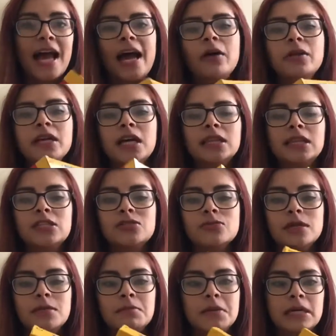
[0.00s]
I only got this
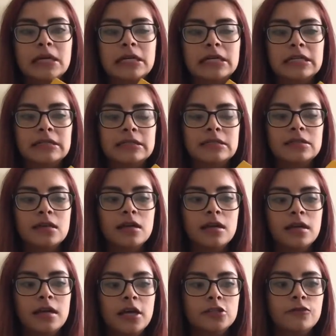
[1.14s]
one because
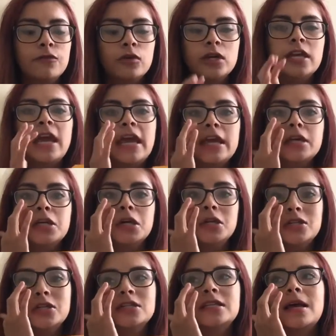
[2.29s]
it's 48
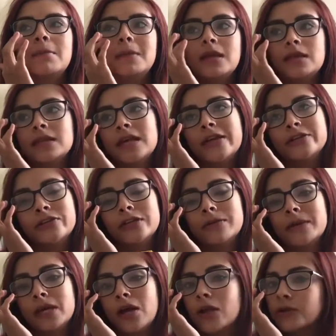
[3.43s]
colors, and me and Nathaniel are going
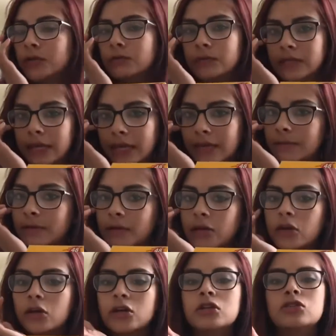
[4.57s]
to be coloring with him,
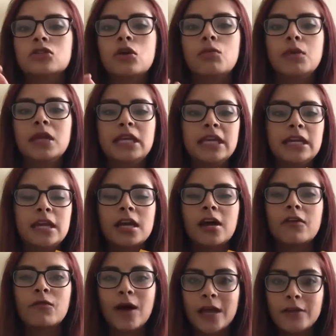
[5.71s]
so we needed a
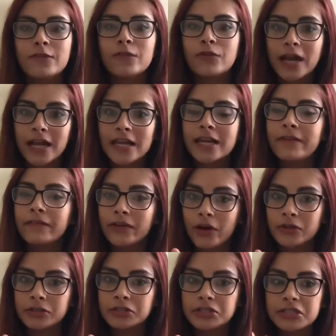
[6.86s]
wide variety of
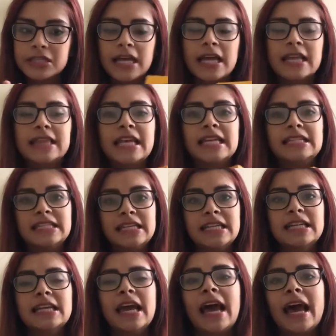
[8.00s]
colors. They
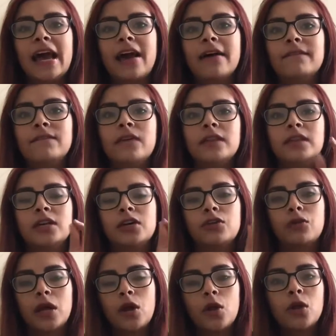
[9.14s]
did have the
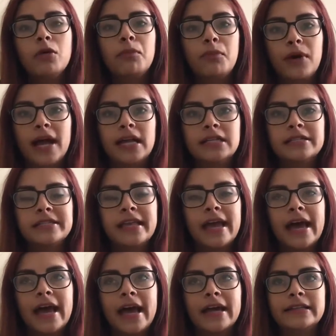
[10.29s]
Crayola brand. They
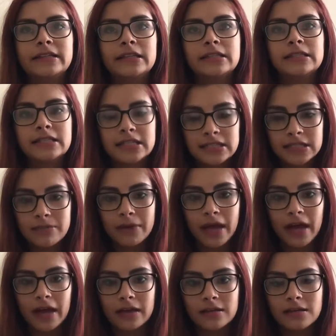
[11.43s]
had the
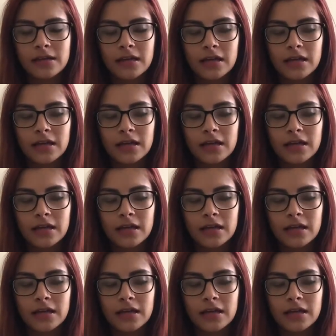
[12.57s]
16-pack.